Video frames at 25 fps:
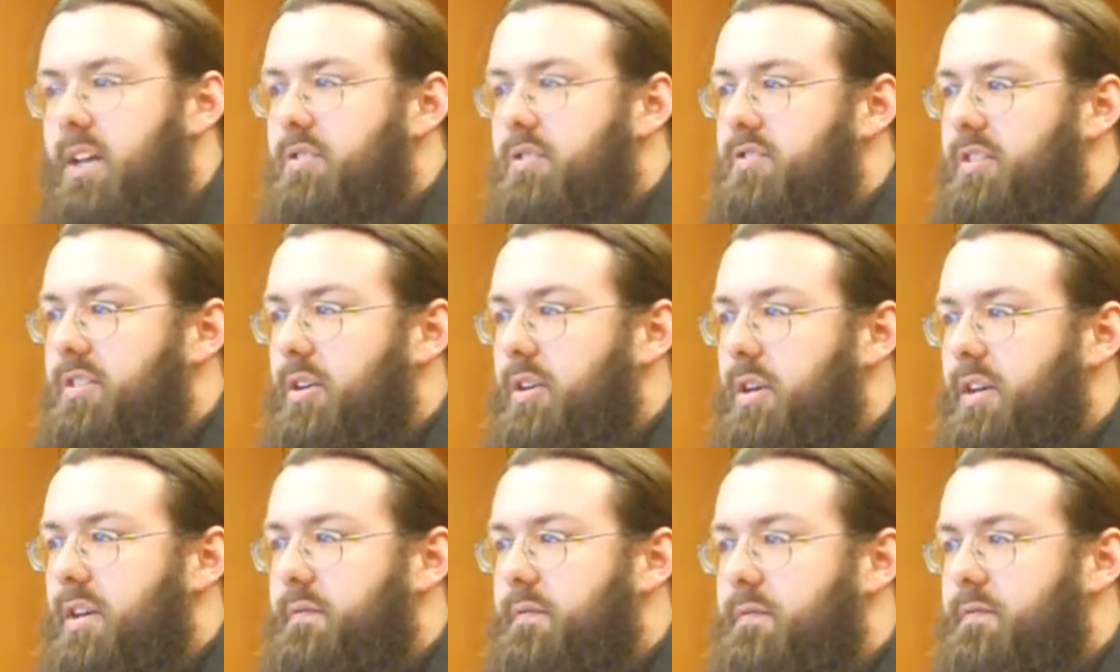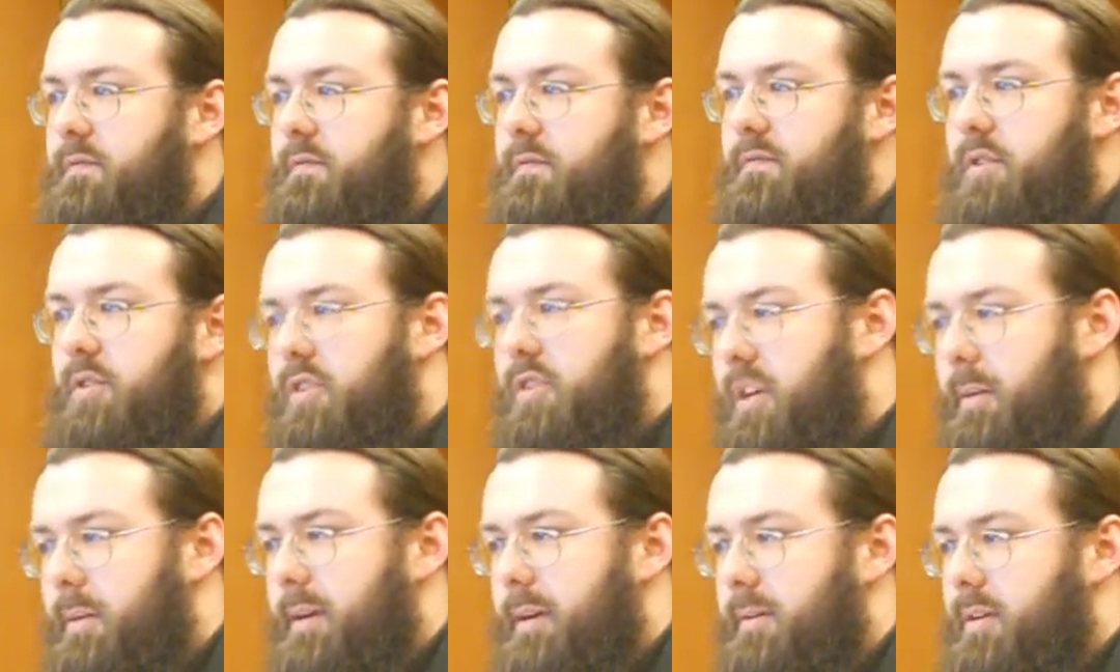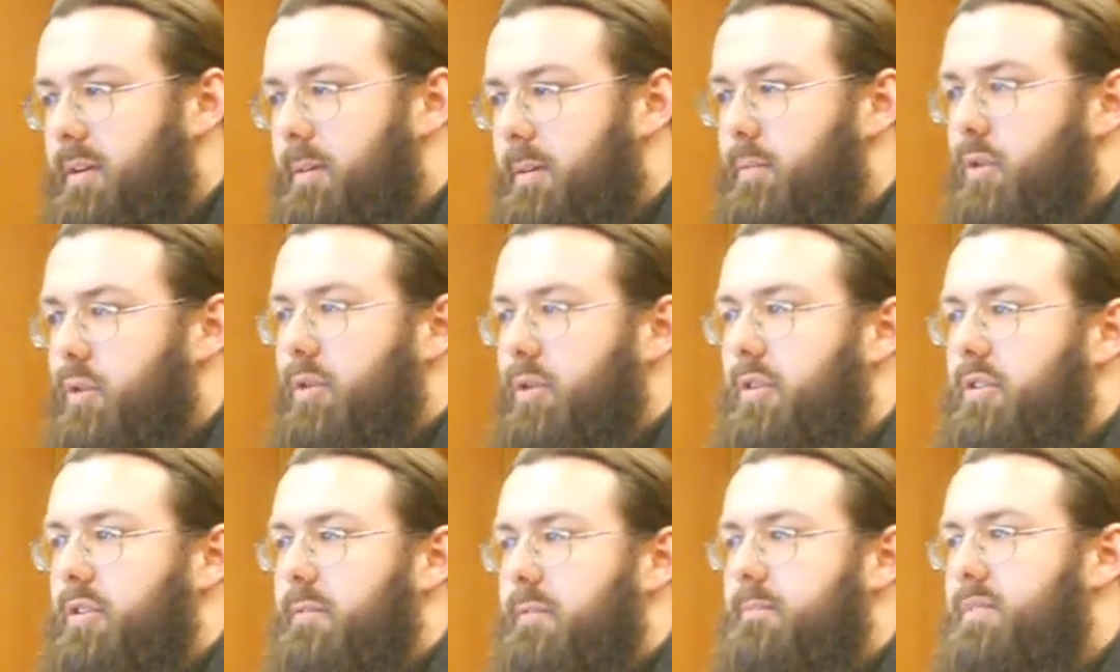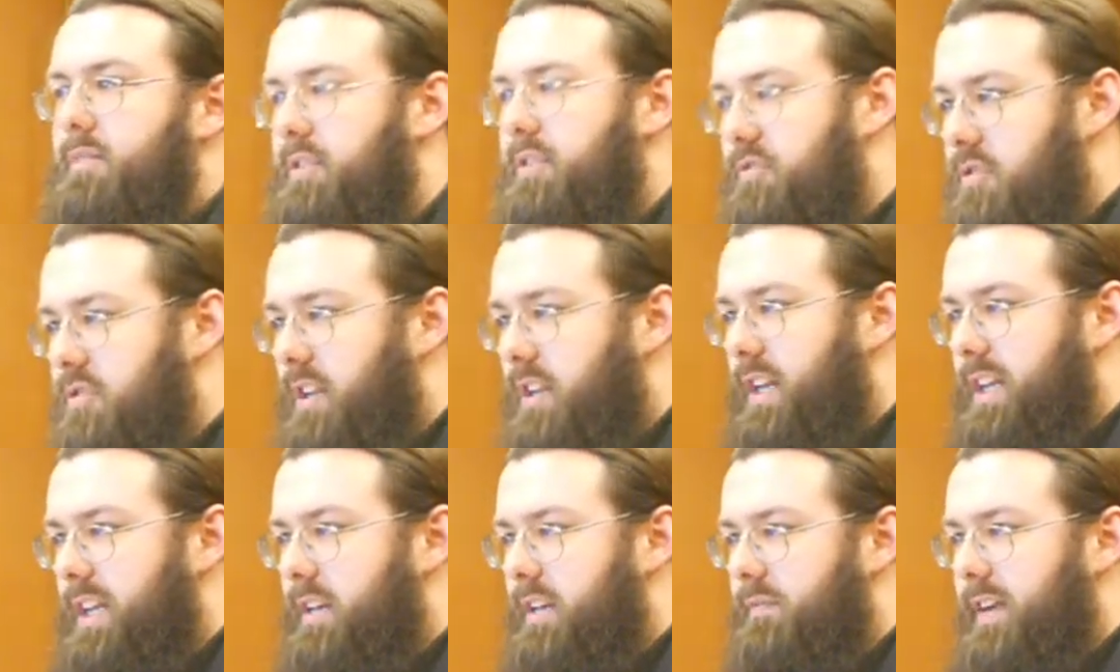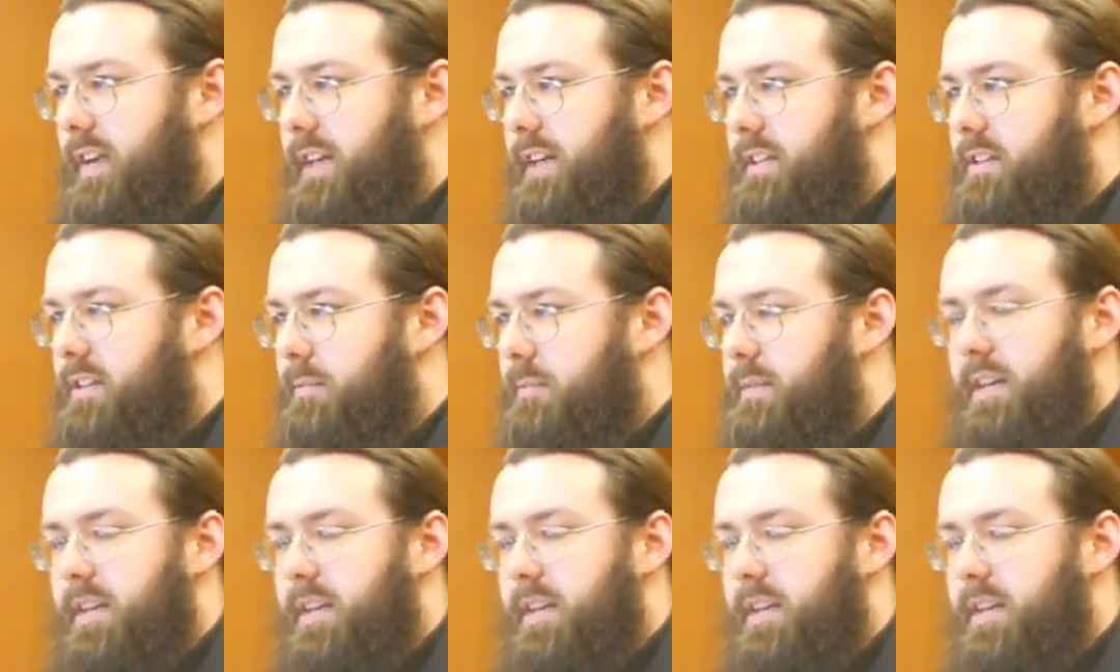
So if you can, uh, a, murder, there's clearly a victim.